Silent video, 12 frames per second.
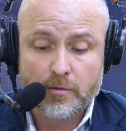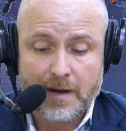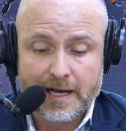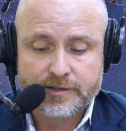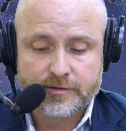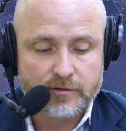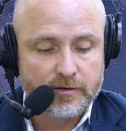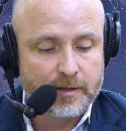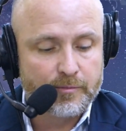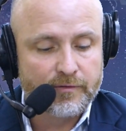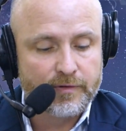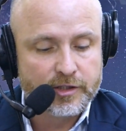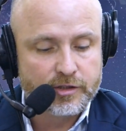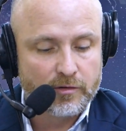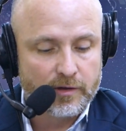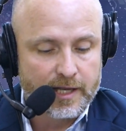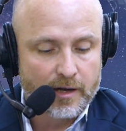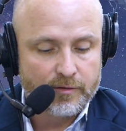master in
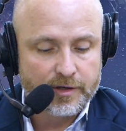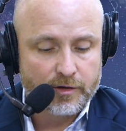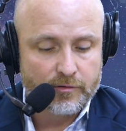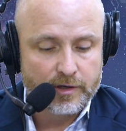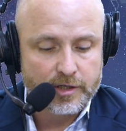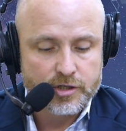professional accounting degree,